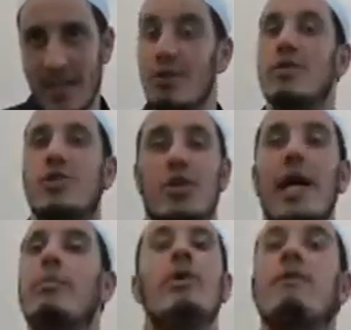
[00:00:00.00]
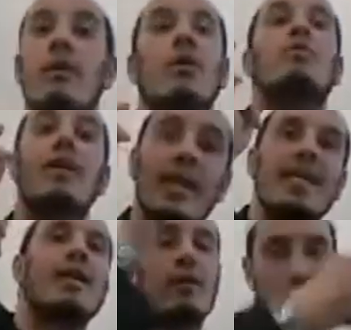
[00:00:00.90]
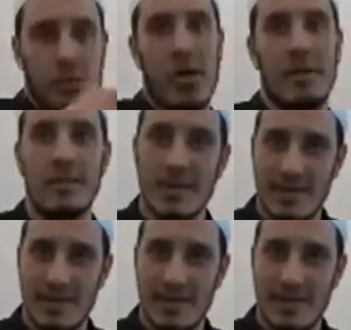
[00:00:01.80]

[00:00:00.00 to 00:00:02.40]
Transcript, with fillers: Because the tribe will follow the leader of the tribe.